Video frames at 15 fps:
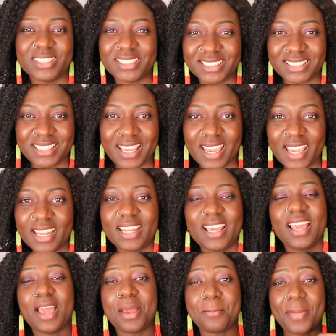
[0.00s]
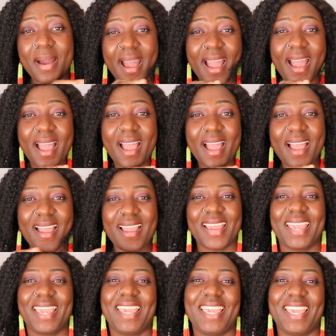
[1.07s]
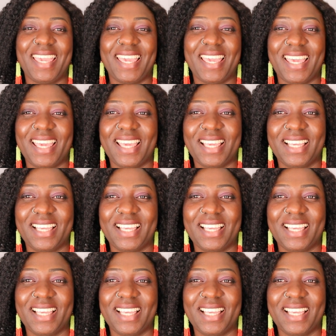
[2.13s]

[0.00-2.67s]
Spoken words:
Until then, bye.